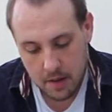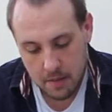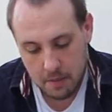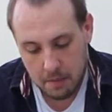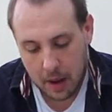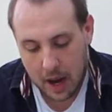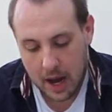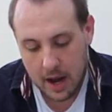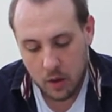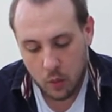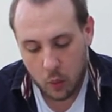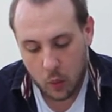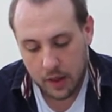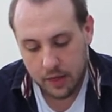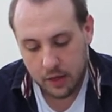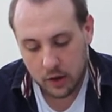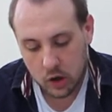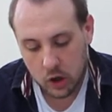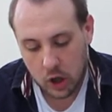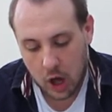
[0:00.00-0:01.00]
But
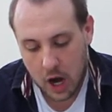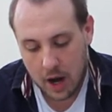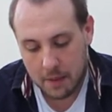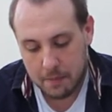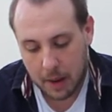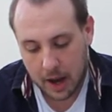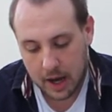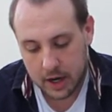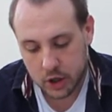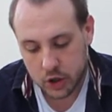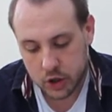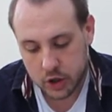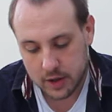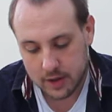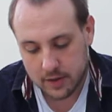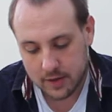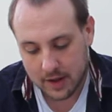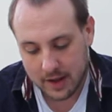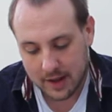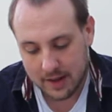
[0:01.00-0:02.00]
what the law
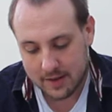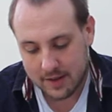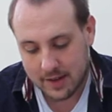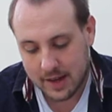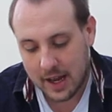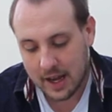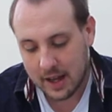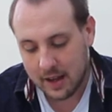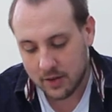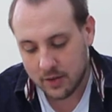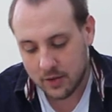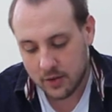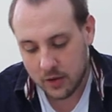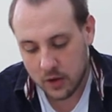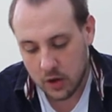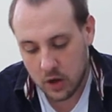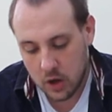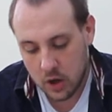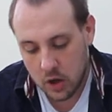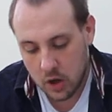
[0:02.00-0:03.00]
punishes is deeds.
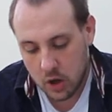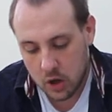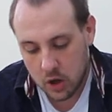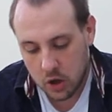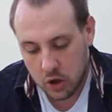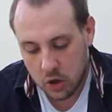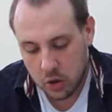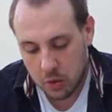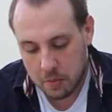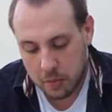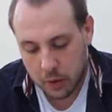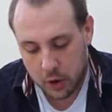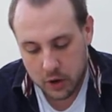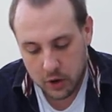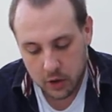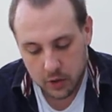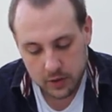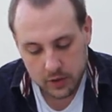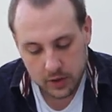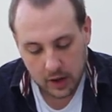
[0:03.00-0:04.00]
You
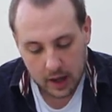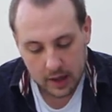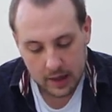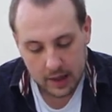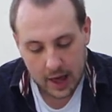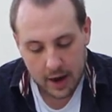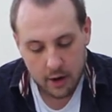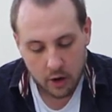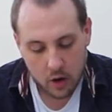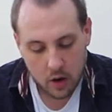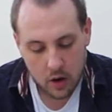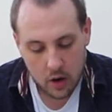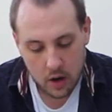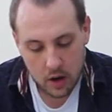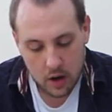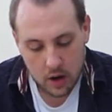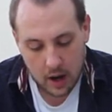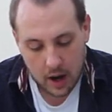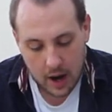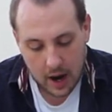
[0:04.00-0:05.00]
produce a letter.
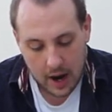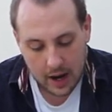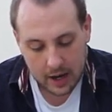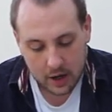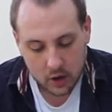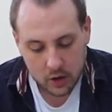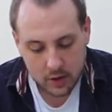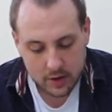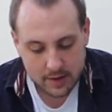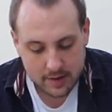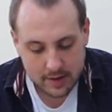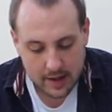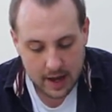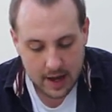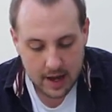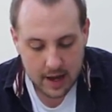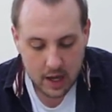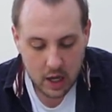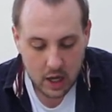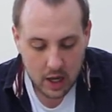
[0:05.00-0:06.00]
I could
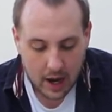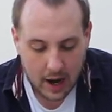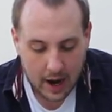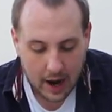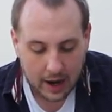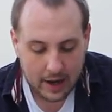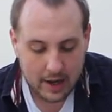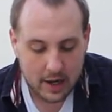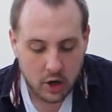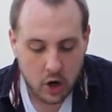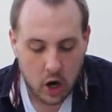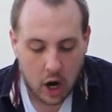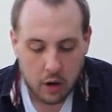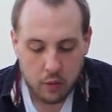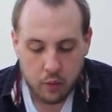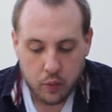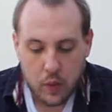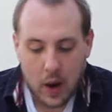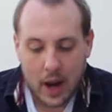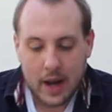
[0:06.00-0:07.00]
say, I did
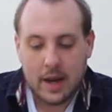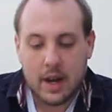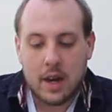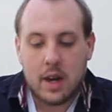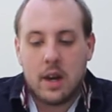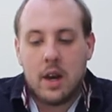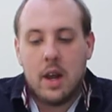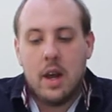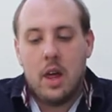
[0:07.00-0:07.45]
not write it.